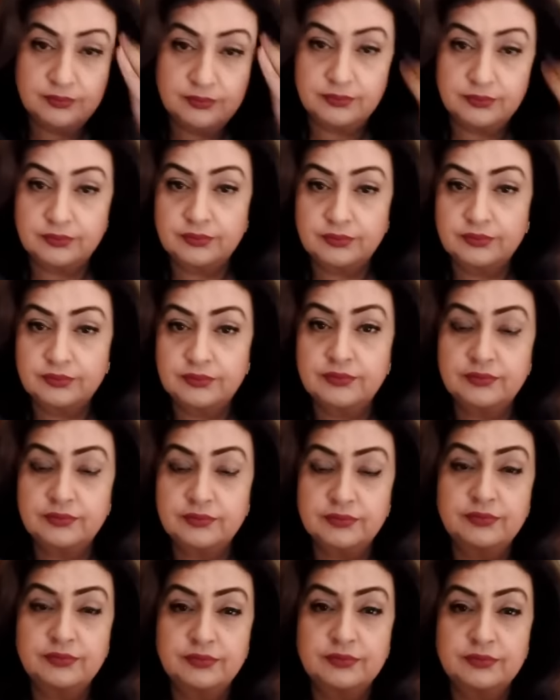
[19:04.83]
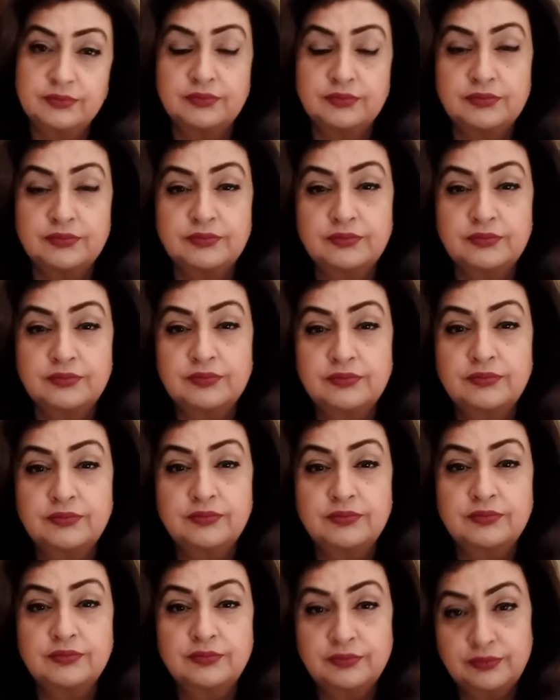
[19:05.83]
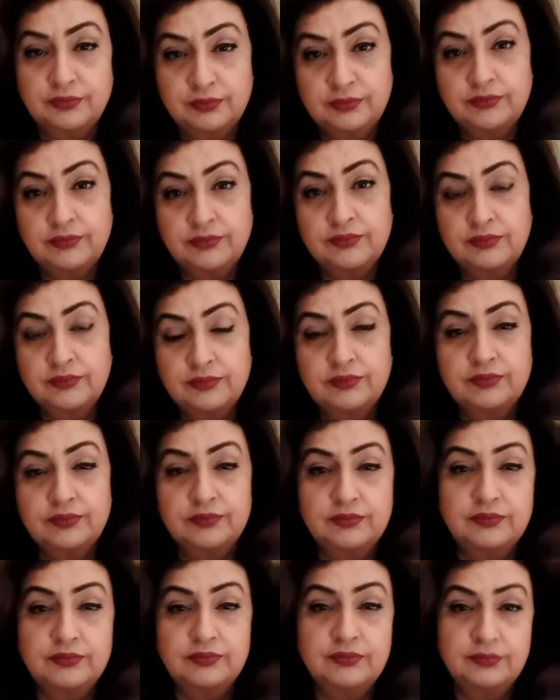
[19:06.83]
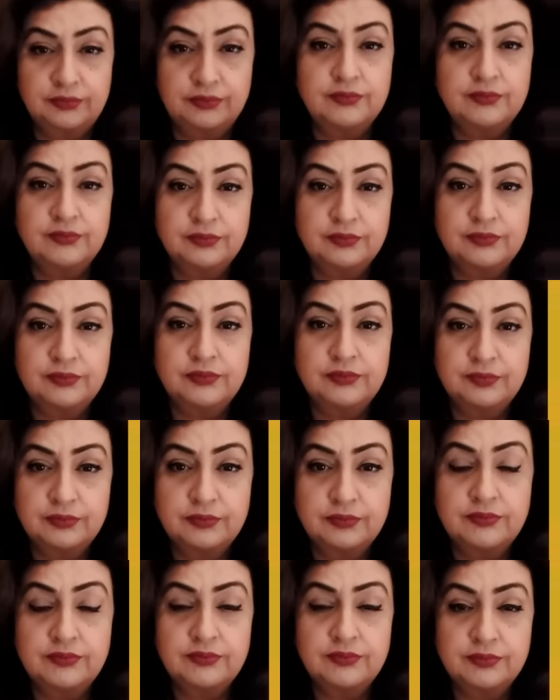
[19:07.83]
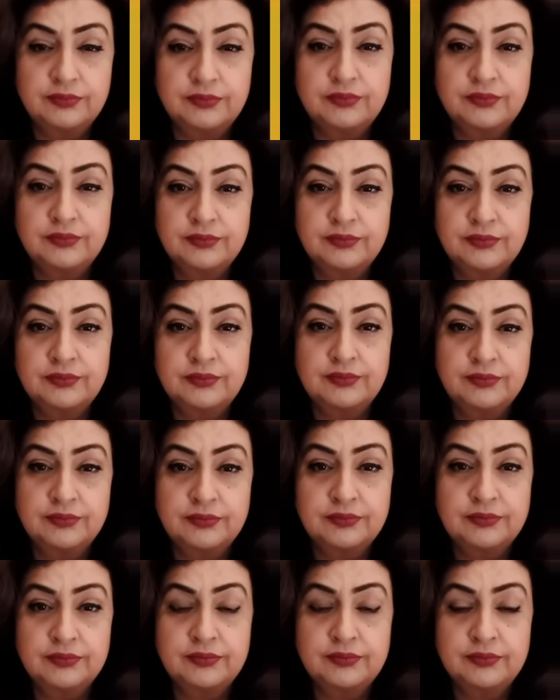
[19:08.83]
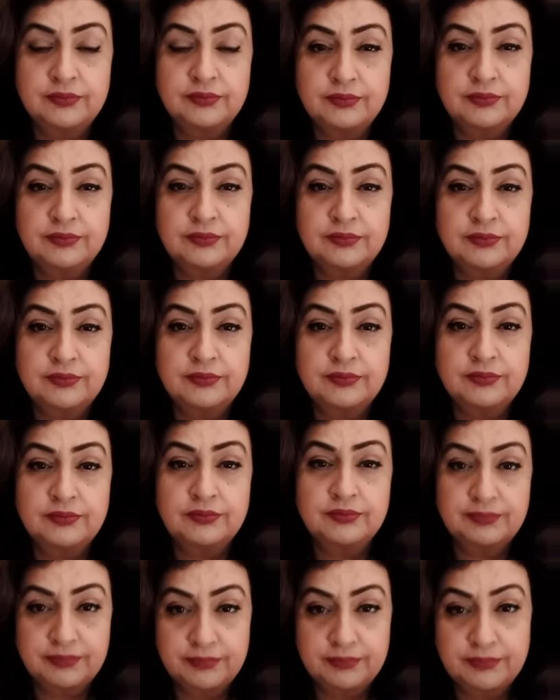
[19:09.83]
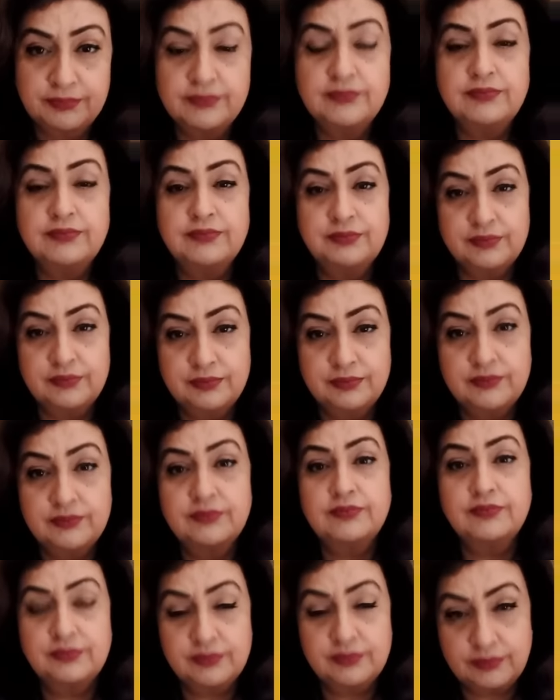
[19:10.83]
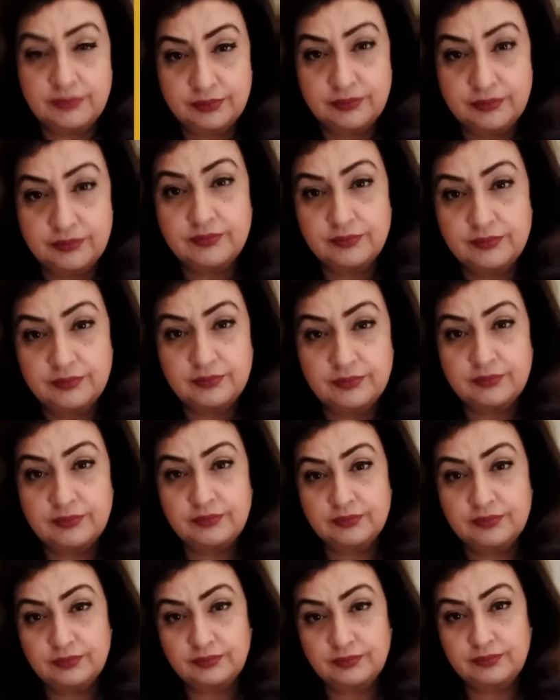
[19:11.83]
This person isn't speaking.